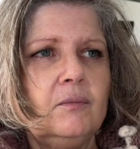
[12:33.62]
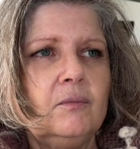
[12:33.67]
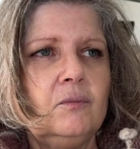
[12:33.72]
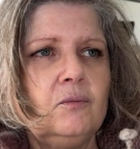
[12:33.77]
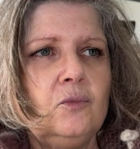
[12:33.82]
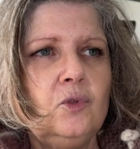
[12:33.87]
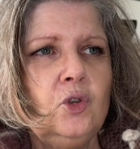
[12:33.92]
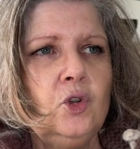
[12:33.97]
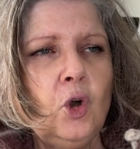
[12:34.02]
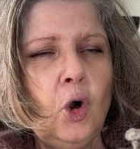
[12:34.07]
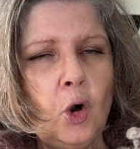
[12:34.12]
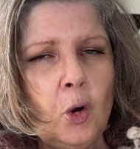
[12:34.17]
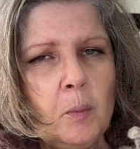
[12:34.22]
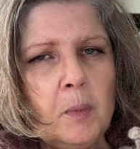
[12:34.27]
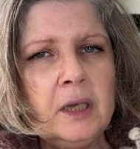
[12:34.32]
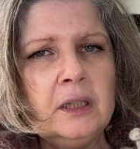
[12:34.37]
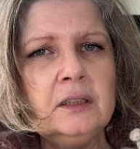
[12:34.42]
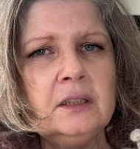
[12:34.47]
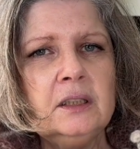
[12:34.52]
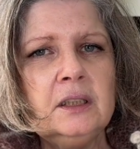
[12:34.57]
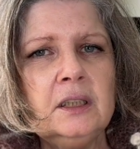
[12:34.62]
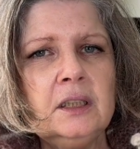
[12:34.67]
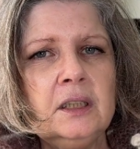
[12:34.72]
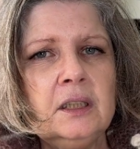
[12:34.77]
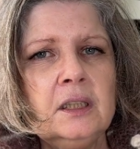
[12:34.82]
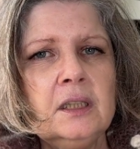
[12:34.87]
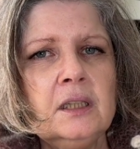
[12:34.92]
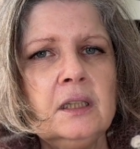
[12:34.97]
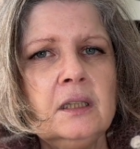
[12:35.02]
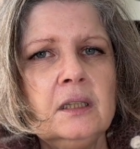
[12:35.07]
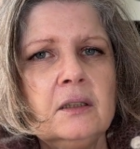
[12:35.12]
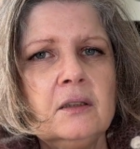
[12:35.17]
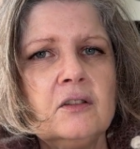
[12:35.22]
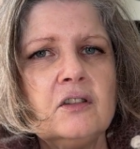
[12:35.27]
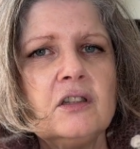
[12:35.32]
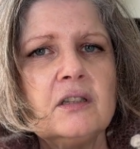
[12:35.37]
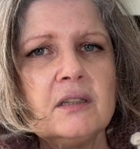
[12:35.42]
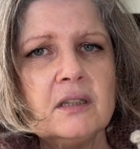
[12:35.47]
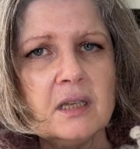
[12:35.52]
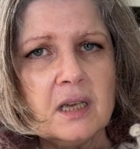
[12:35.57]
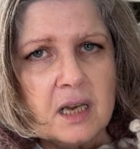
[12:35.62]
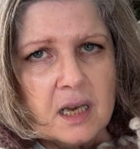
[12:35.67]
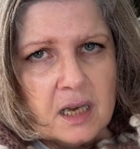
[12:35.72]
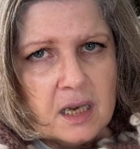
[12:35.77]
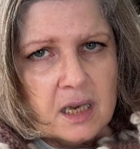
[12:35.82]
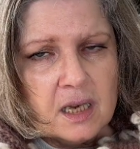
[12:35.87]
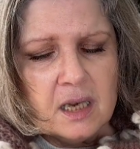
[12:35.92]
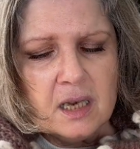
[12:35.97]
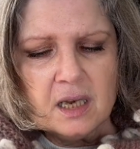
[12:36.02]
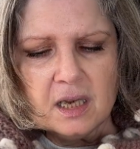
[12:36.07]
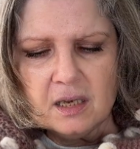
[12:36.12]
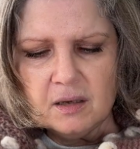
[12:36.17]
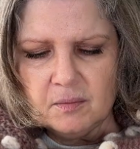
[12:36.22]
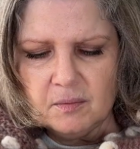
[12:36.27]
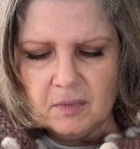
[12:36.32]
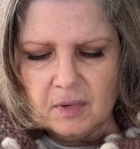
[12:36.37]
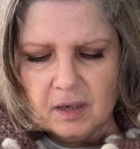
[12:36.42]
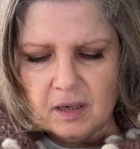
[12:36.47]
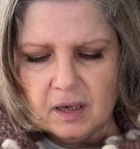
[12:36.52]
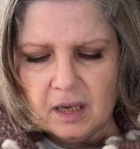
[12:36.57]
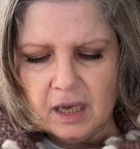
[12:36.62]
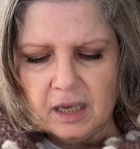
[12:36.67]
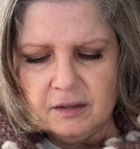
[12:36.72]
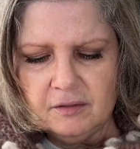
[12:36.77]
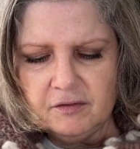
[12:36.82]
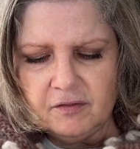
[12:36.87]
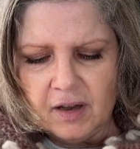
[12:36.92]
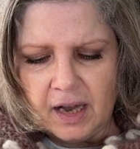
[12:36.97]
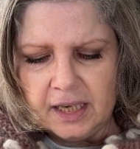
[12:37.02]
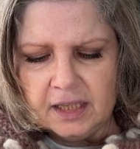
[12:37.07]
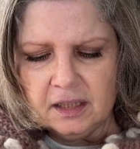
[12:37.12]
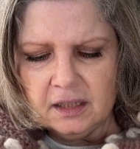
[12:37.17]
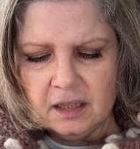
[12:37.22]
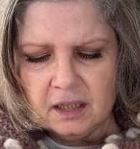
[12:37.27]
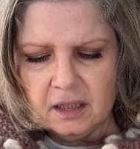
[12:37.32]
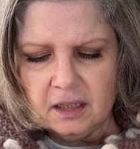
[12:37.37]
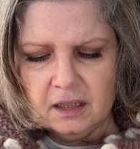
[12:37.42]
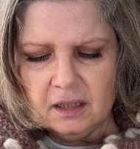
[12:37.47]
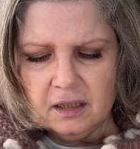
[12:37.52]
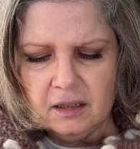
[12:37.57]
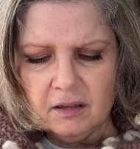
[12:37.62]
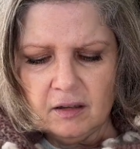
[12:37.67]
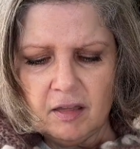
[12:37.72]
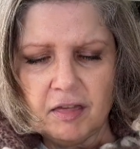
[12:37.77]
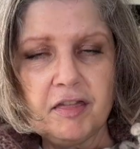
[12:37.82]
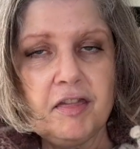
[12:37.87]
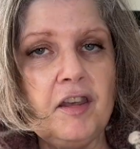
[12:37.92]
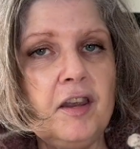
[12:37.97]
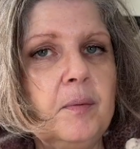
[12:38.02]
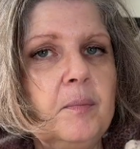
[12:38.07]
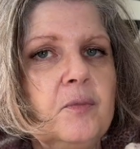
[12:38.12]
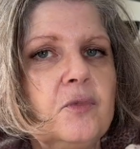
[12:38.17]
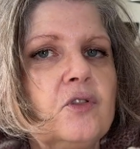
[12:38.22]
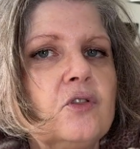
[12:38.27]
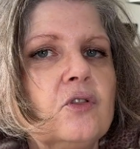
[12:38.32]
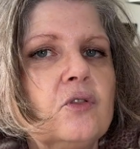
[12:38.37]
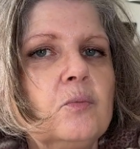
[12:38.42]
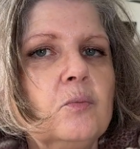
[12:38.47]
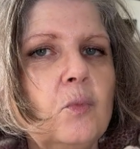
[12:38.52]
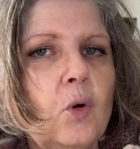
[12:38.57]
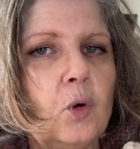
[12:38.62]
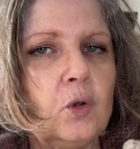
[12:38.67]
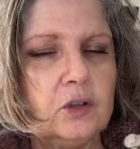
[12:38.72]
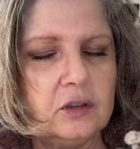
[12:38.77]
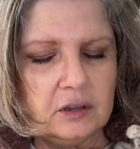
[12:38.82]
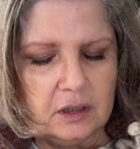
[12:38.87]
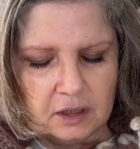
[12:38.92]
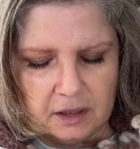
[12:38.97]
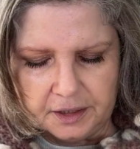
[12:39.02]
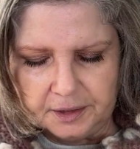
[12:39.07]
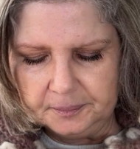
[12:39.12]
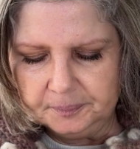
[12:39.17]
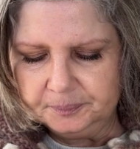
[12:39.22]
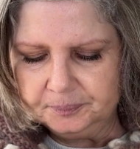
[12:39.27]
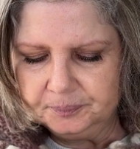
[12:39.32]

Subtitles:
Normandy, sea, and Viking themes mostly.